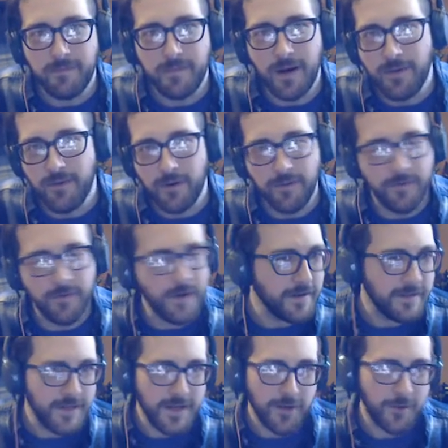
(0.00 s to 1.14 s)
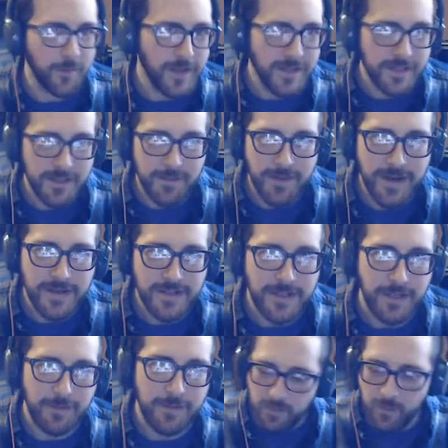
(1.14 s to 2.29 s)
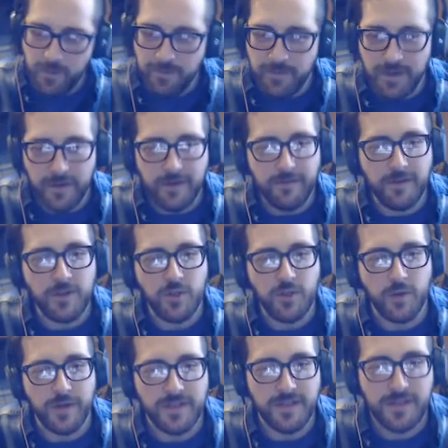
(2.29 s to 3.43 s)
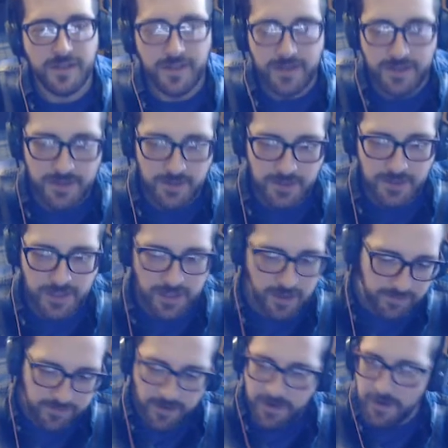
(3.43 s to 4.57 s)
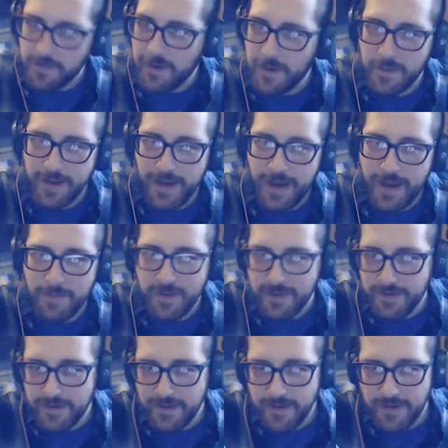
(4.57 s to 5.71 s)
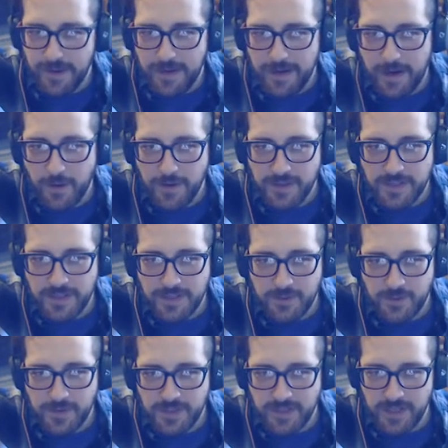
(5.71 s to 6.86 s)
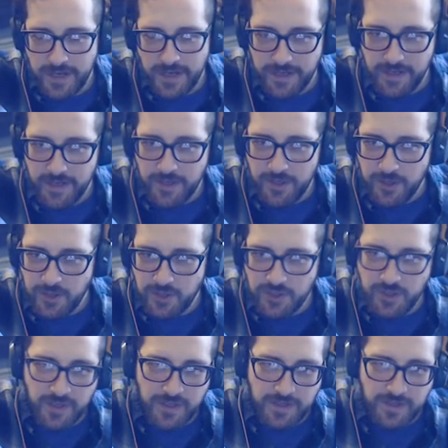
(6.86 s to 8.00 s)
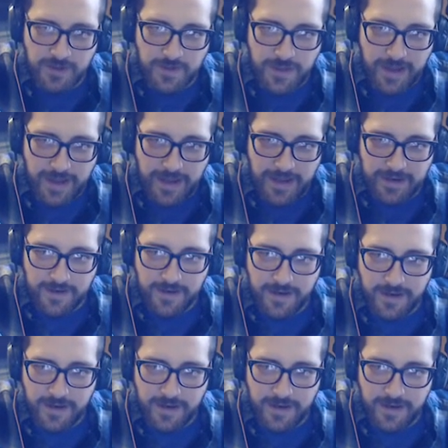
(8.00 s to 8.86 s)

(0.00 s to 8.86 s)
have our friend take her place in the painting. We've been given the choice to tell our friend about what happened, and how our sister was like, you should totally do that,